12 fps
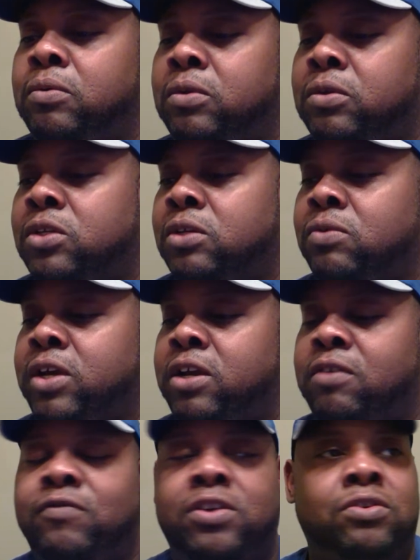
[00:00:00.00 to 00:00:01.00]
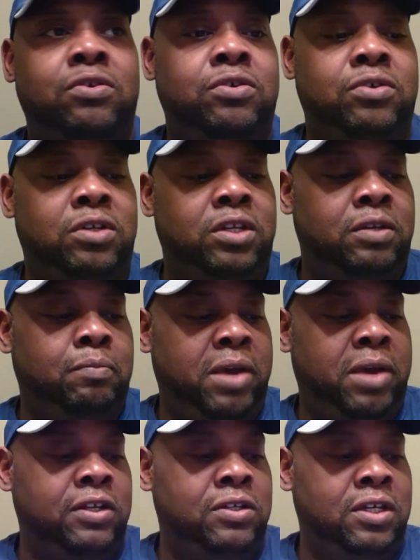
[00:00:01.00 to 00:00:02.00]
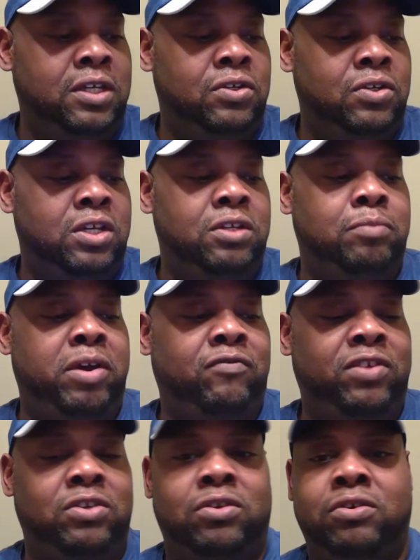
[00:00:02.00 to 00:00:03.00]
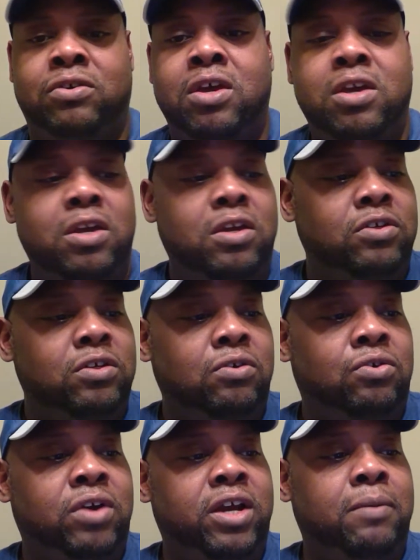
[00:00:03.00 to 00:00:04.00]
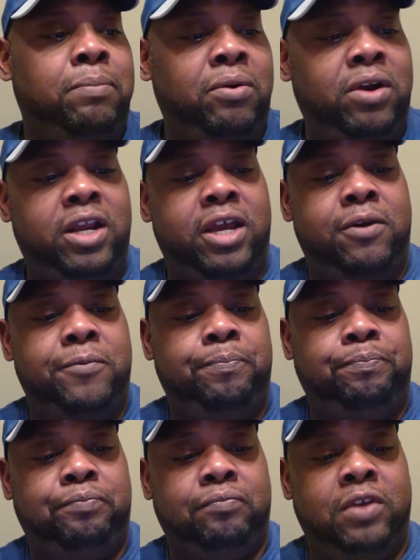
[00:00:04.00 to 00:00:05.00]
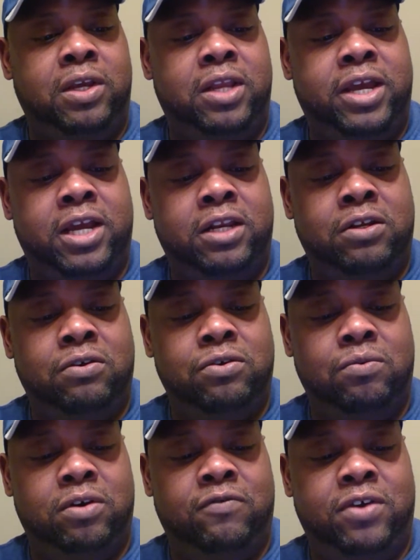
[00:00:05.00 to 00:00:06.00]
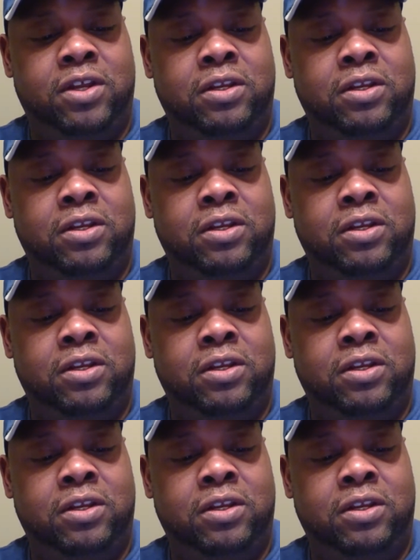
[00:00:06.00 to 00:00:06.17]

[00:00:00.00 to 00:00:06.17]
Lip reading: says right here, visitors about this and this and this about visitors. So try to print out, and like I told you where to find